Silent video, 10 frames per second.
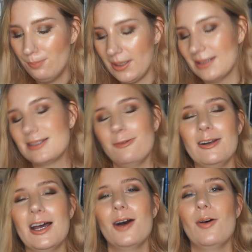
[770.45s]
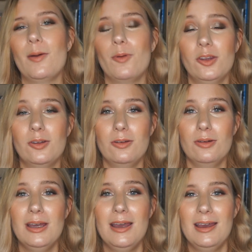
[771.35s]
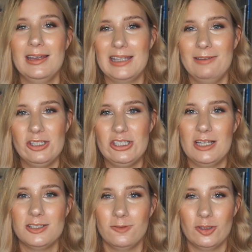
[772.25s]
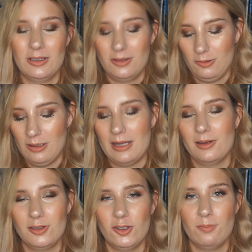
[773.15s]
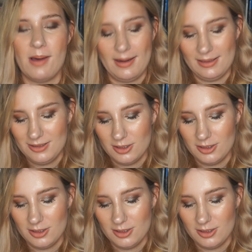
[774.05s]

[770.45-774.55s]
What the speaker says: But for now I want to give it a chance to another 2 palettes.